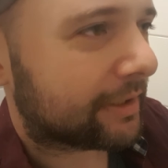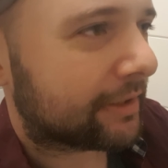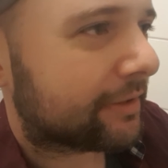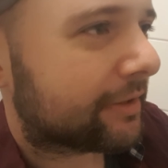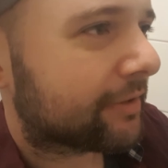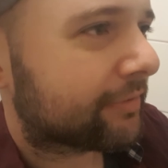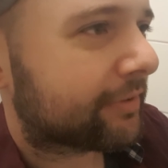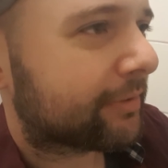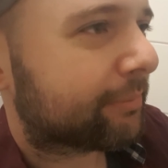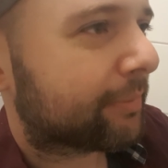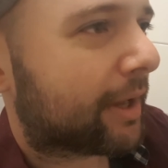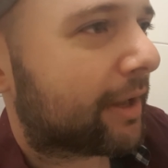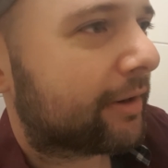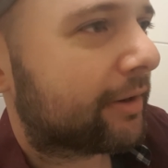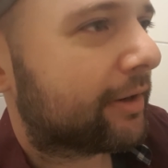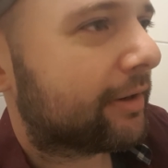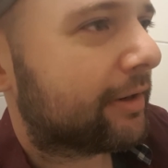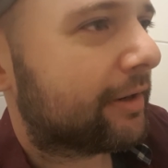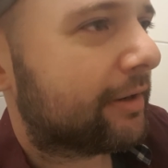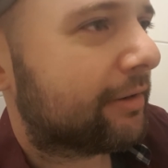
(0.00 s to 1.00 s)
It doesn't
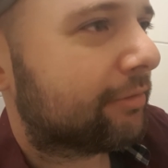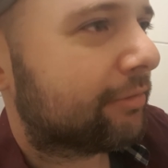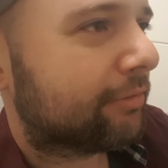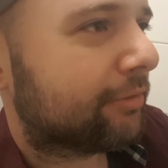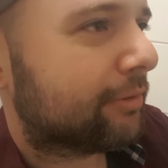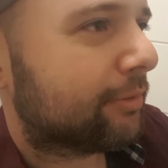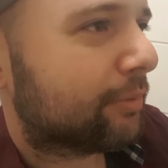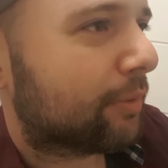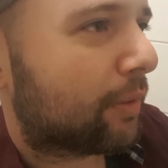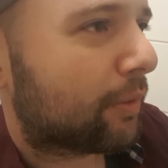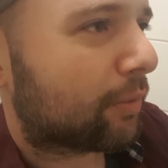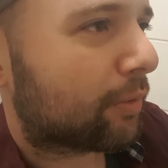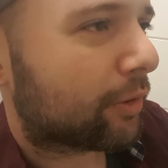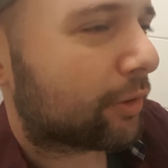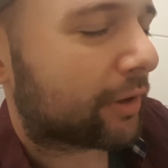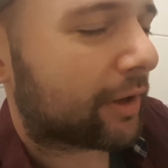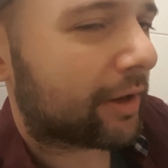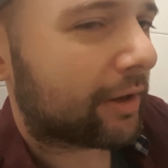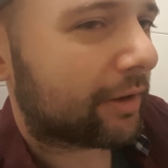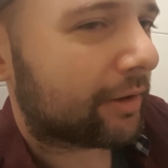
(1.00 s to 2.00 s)
matter if you are
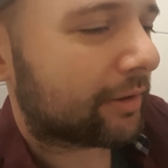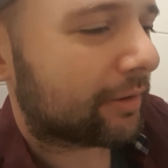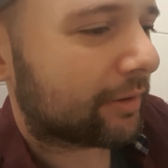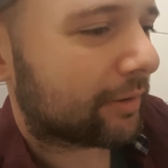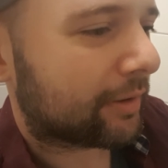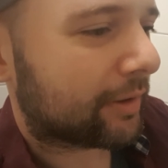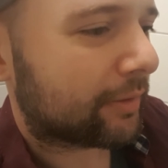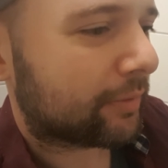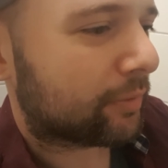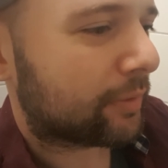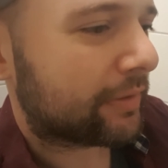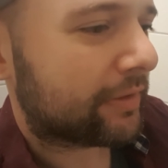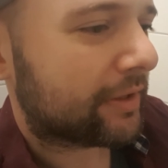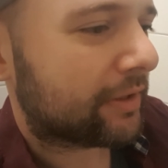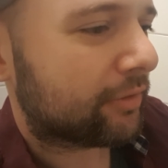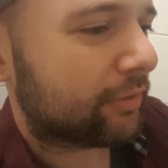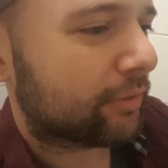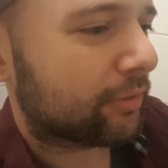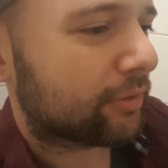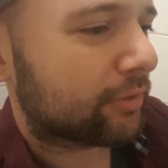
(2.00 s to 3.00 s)
working
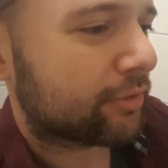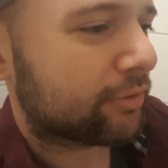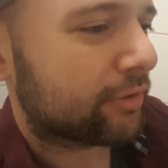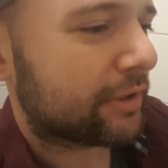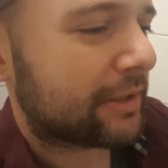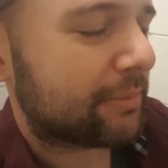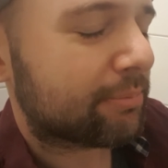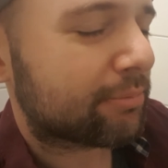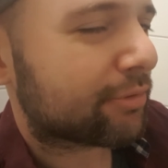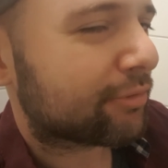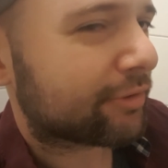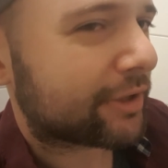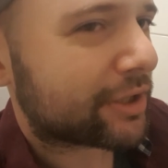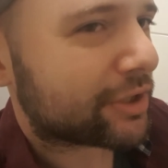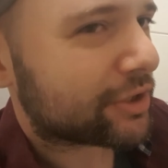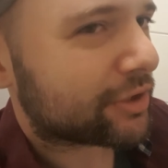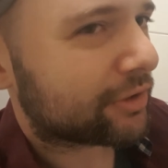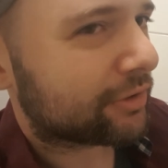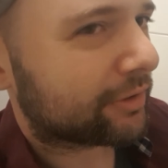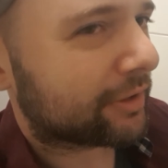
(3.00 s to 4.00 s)
within your dream
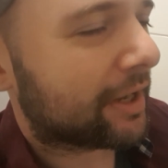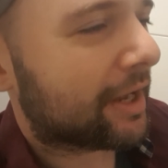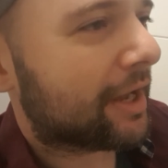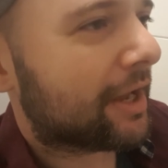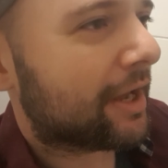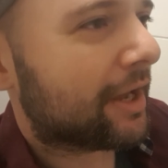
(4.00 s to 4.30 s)
profession,